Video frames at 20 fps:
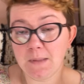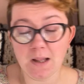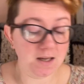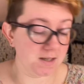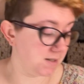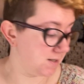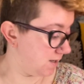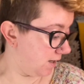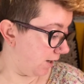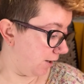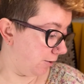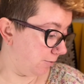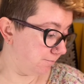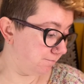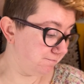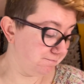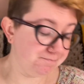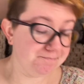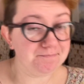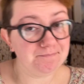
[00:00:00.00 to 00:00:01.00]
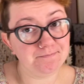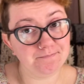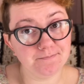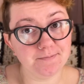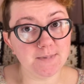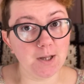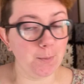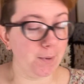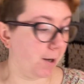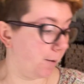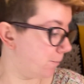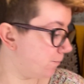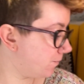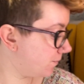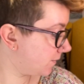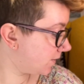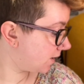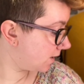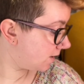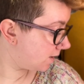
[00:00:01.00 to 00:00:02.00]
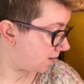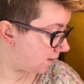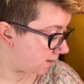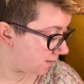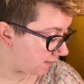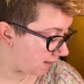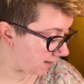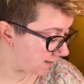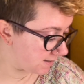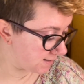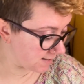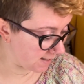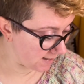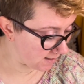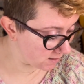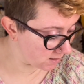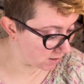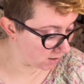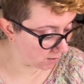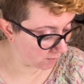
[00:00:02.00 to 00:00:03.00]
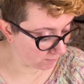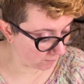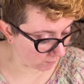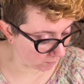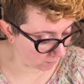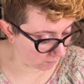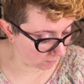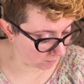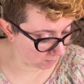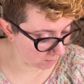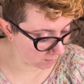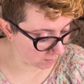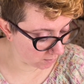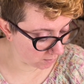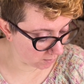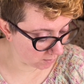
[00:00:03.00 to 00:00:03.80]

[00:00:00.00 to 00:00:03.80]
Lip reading: So there we go. That is it for